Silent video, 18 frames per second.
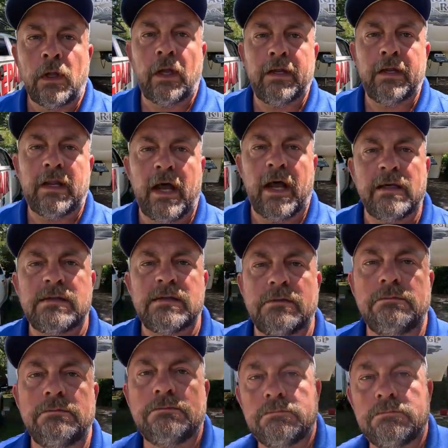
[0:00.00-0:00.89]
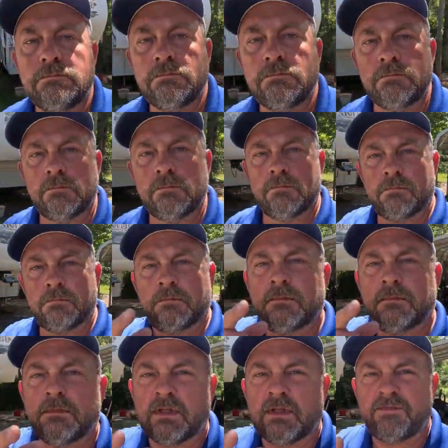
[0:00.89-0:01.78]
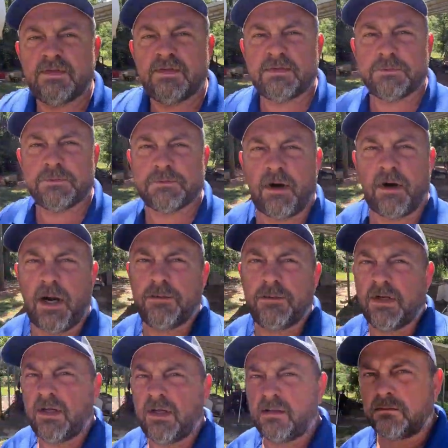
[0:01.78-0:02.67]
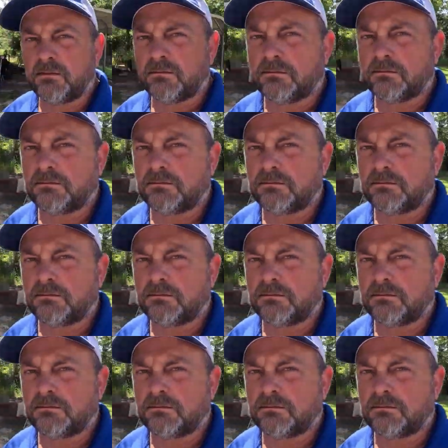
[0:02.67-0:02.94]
Hey guys, have you subscribed yet?